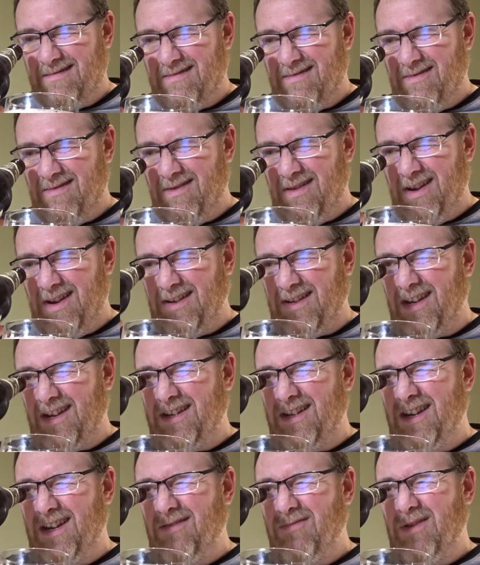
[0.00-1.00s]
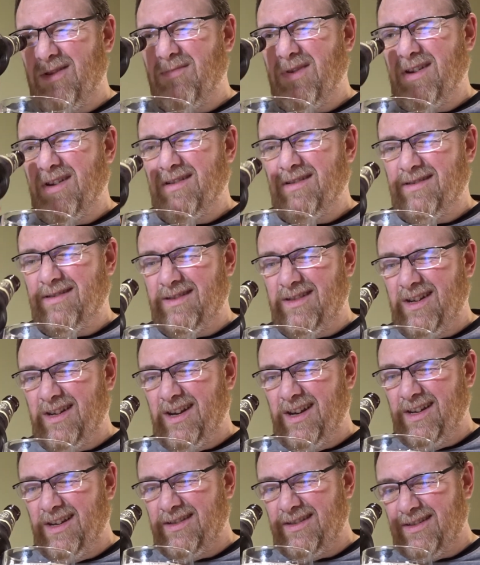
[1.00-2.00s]
Well, there is a teeny wee bit.
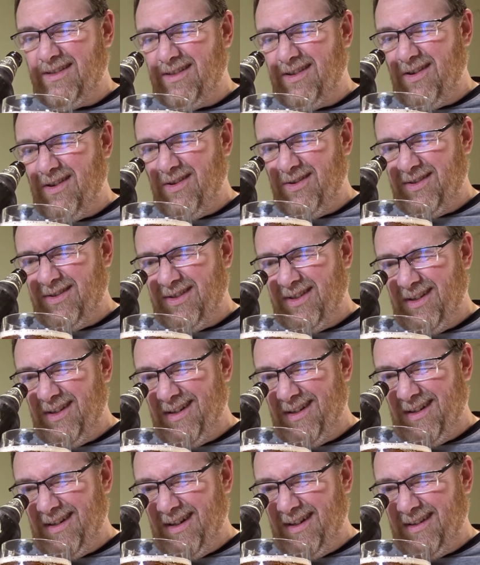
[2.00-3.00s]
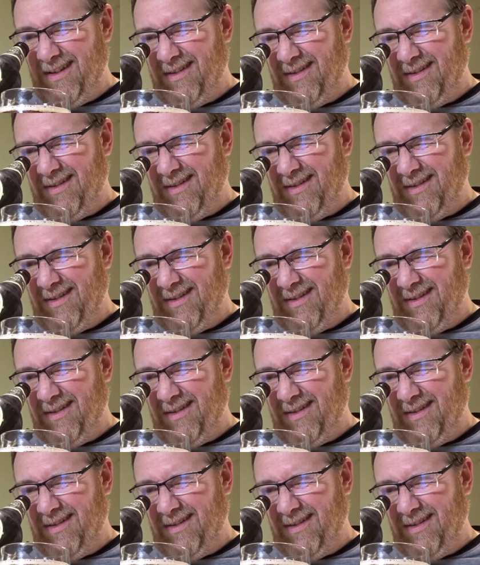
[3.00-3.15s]
Jesus God, seriously.